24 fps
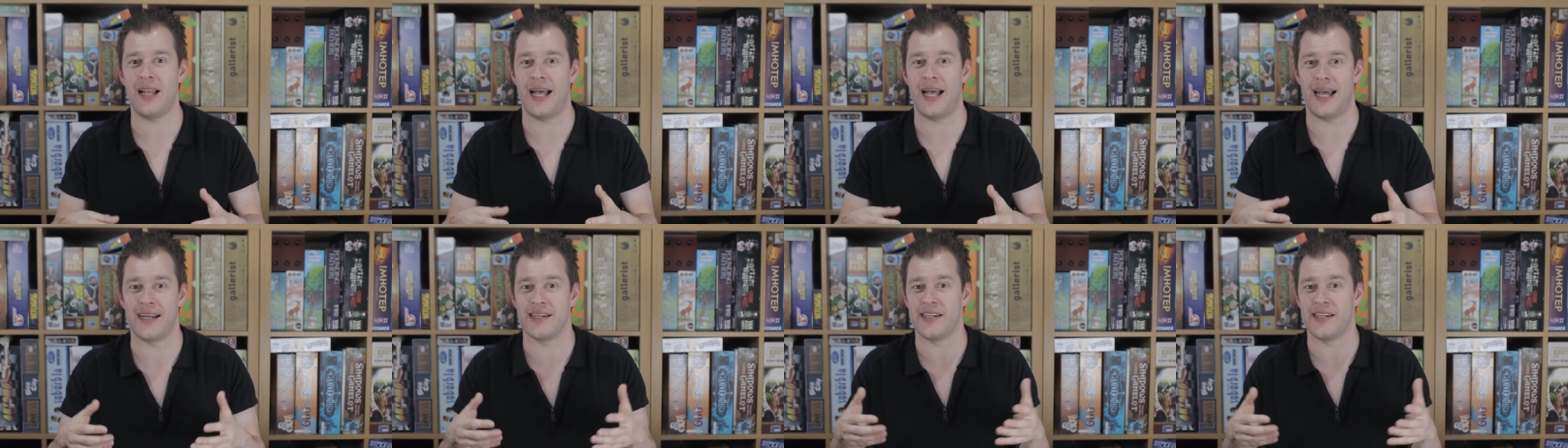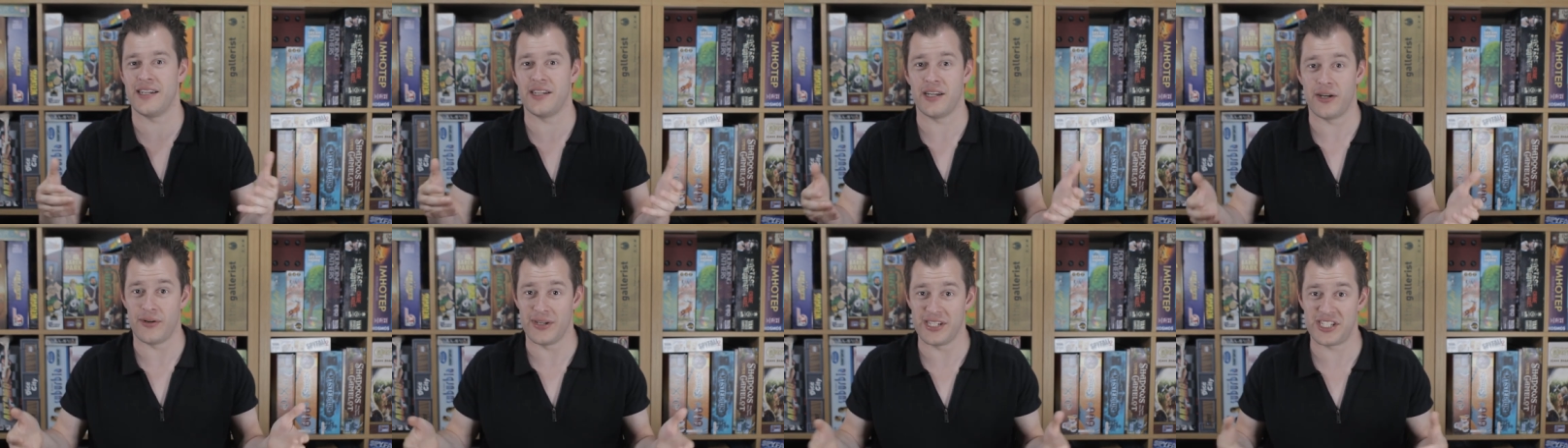And,
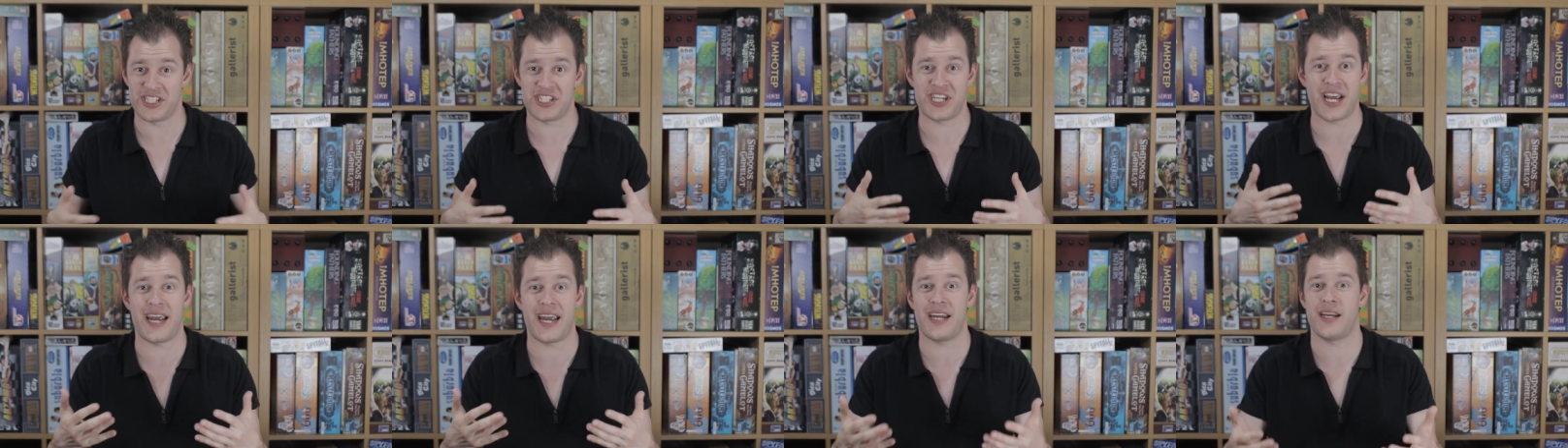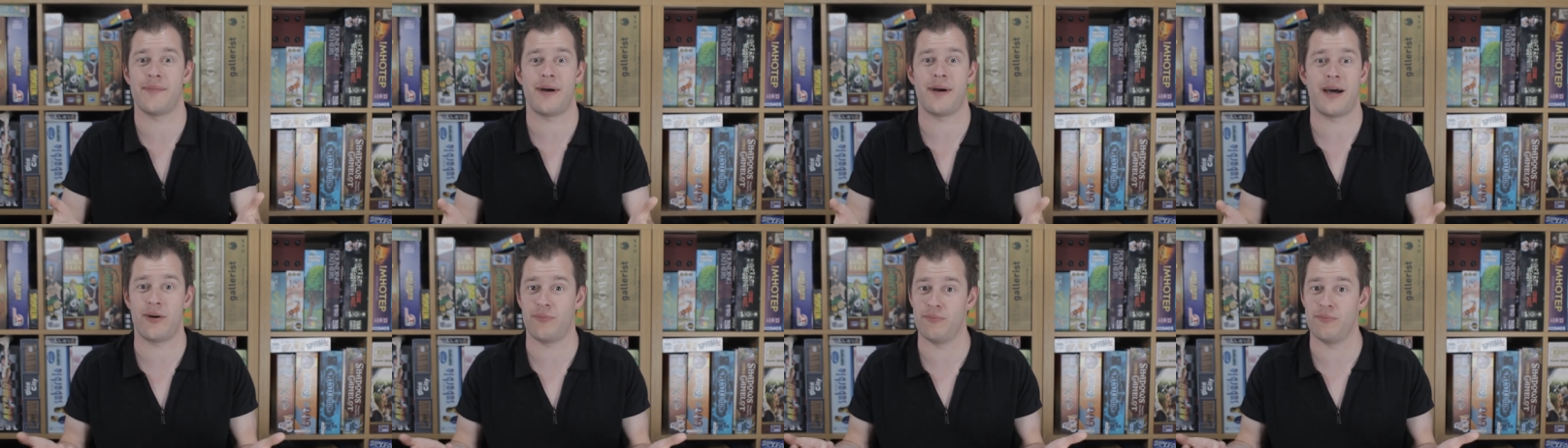you know, he's chatting
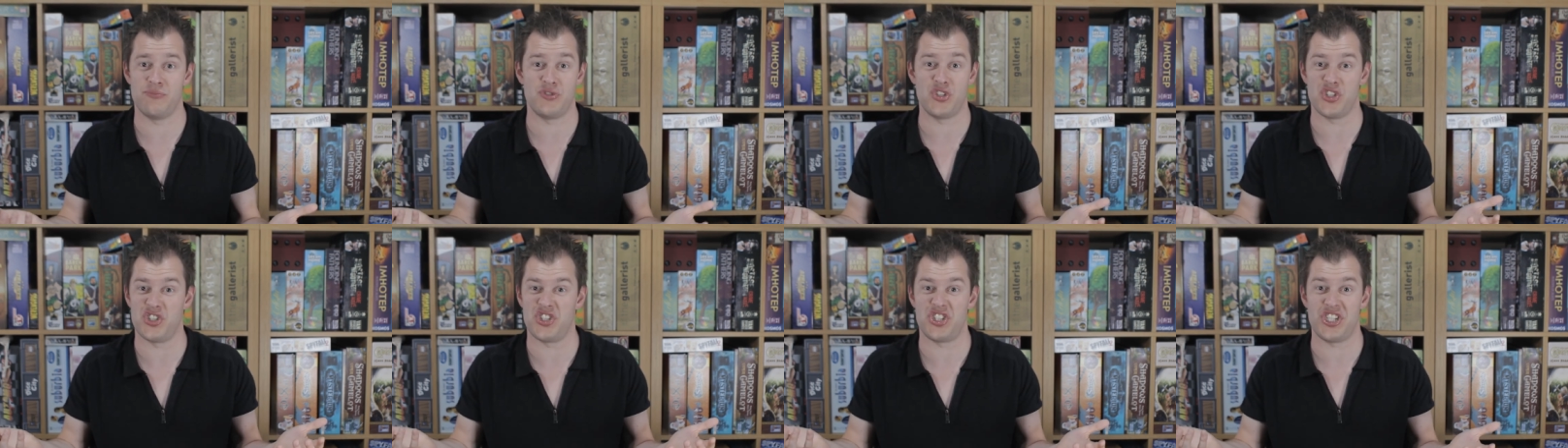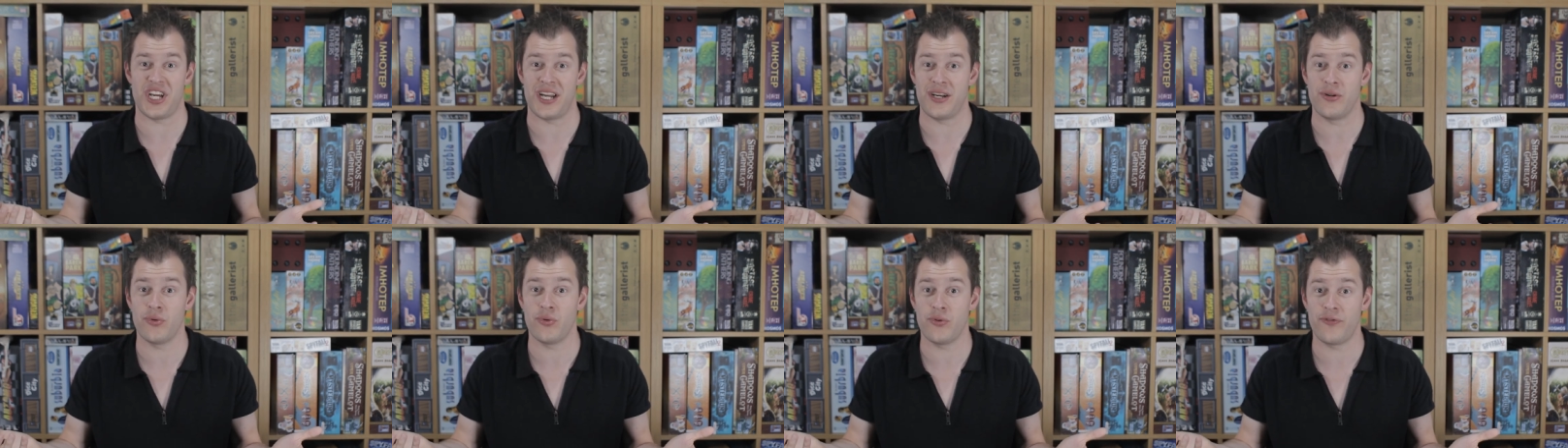about just
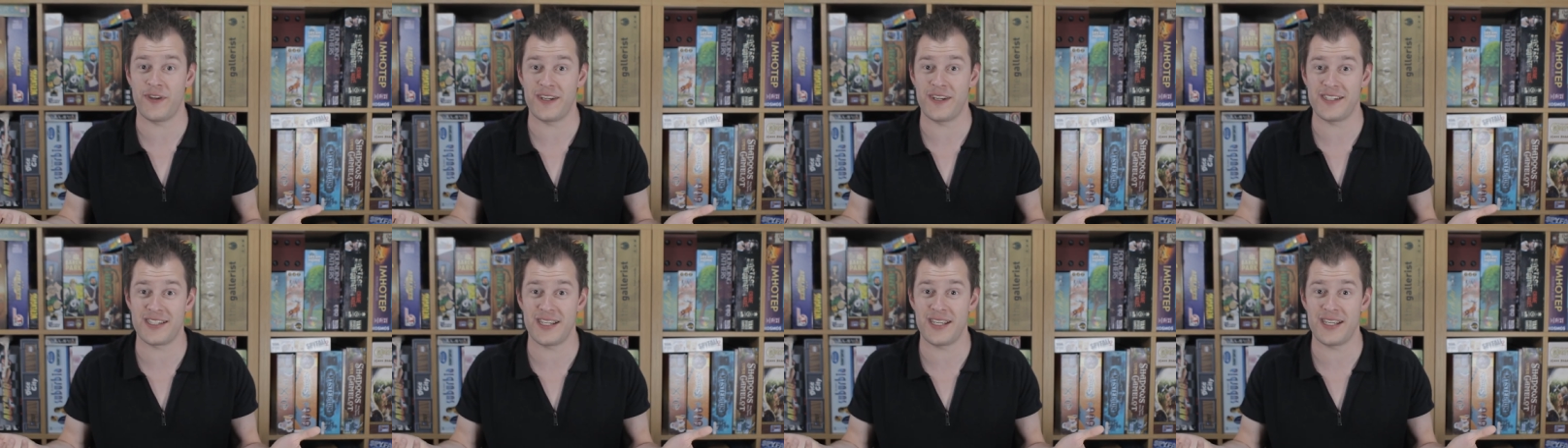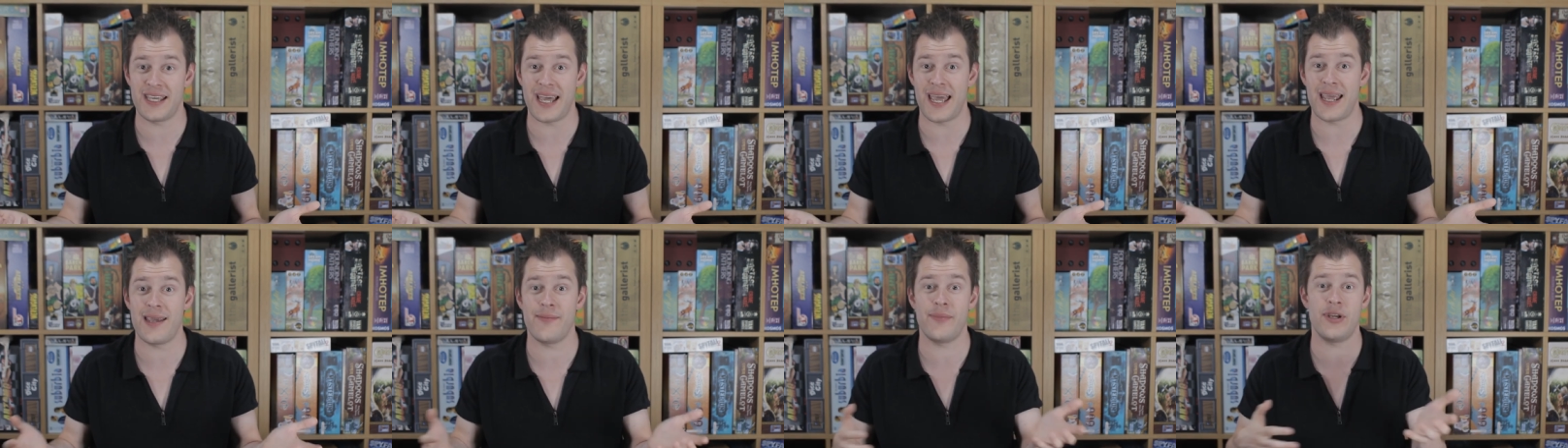general things in
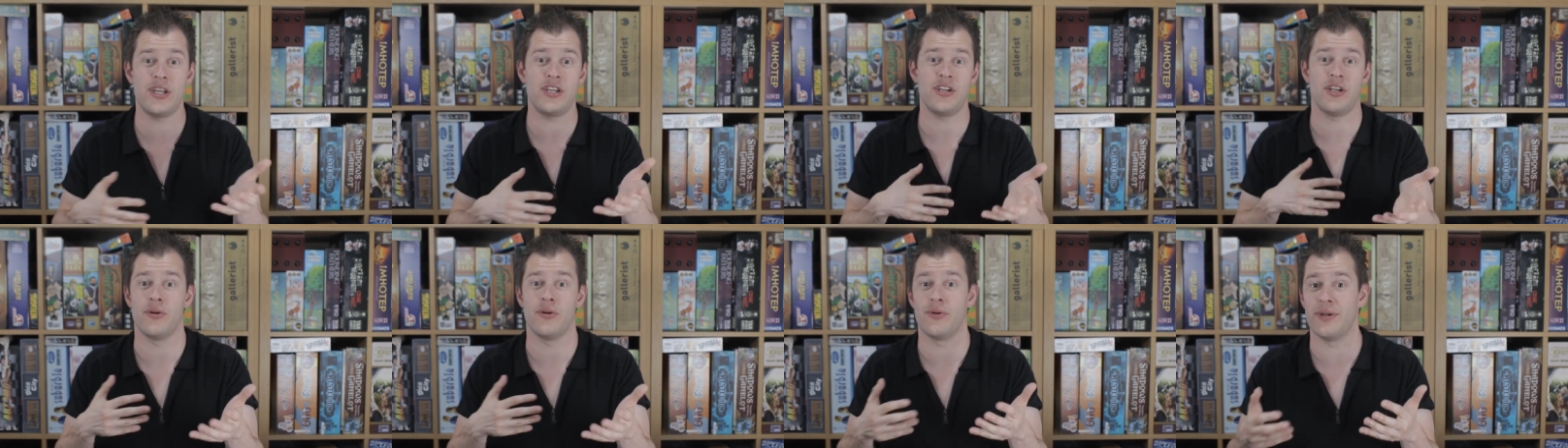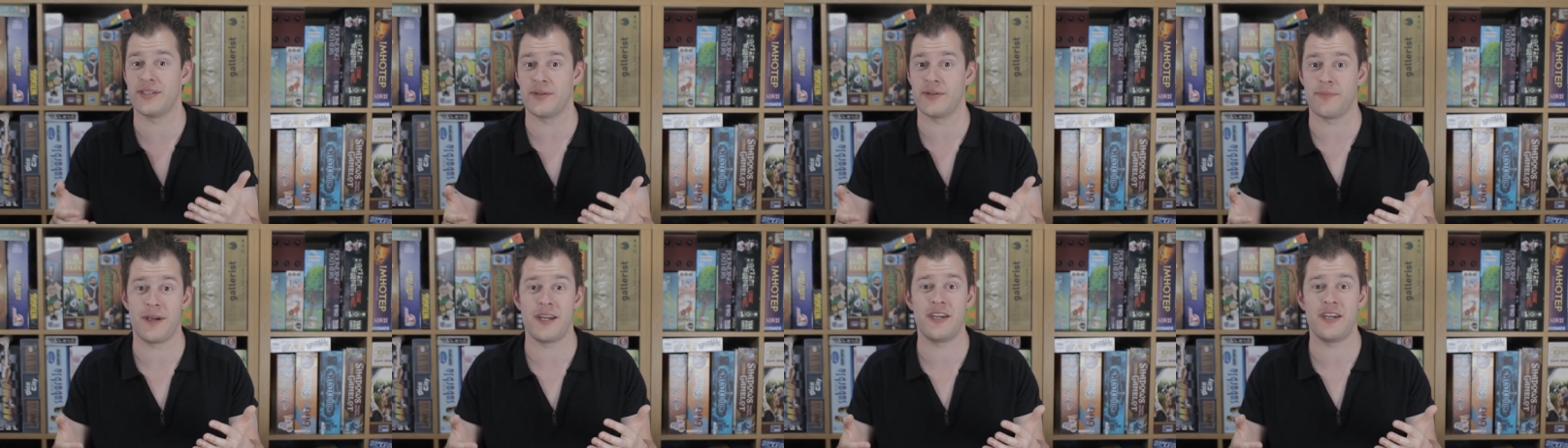gaming. You know,
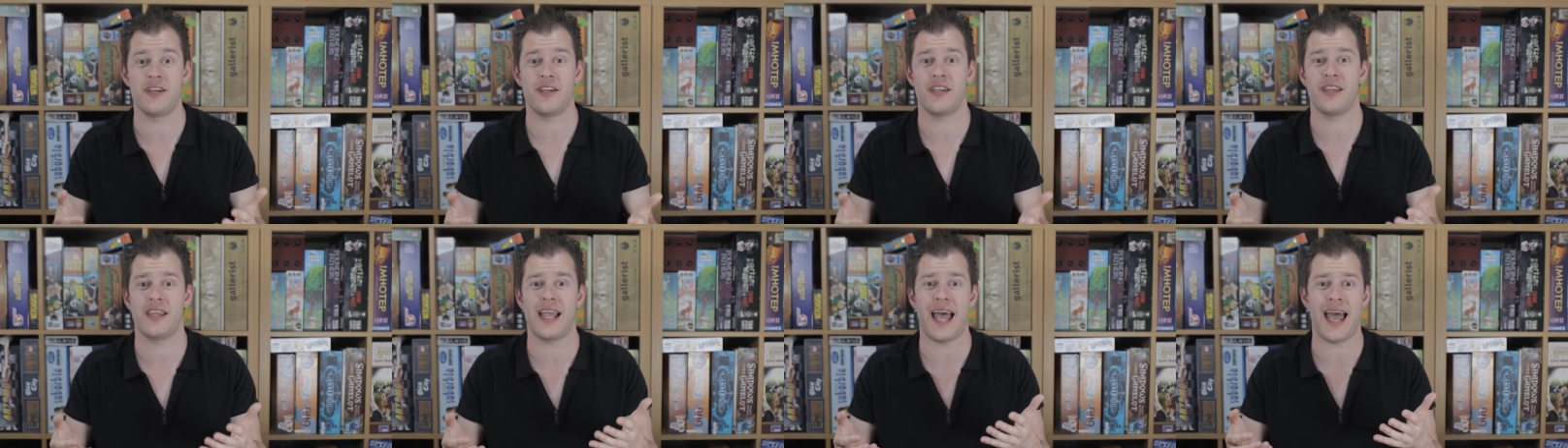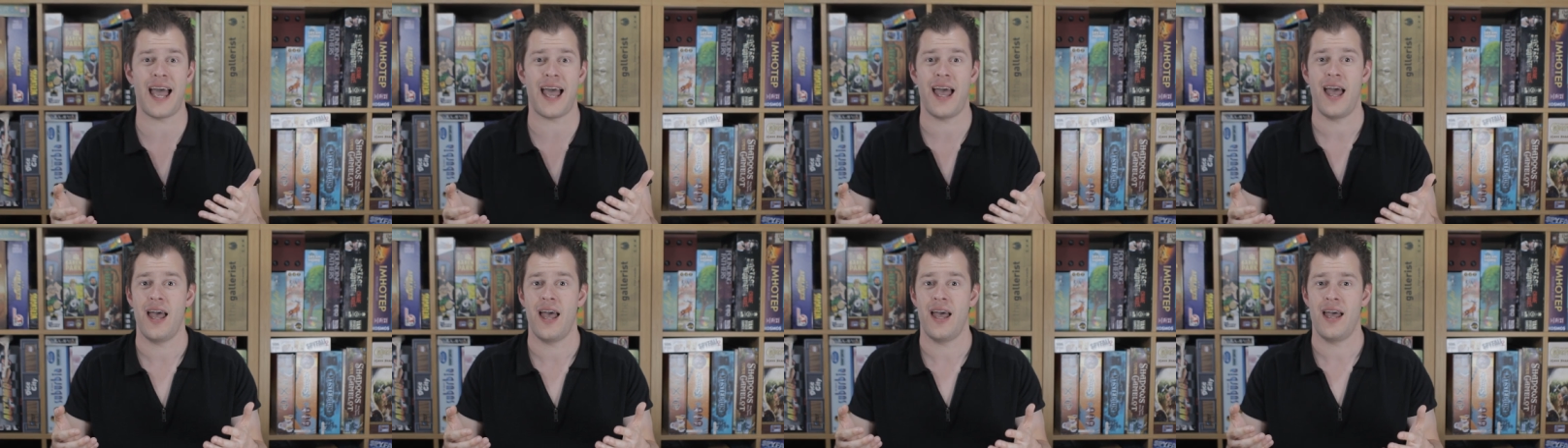his opinion and
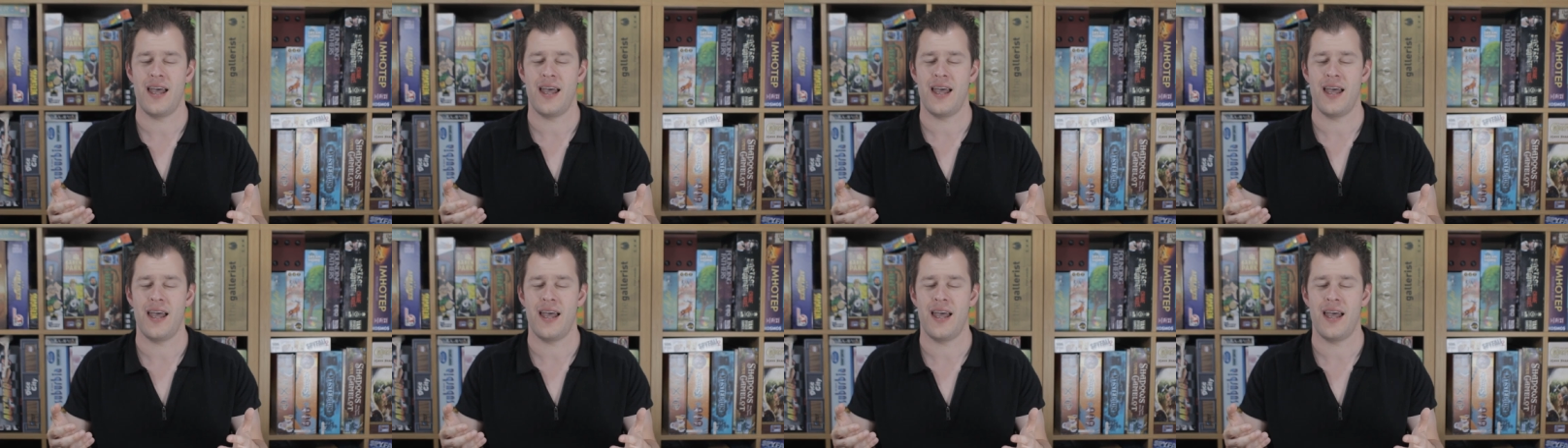that.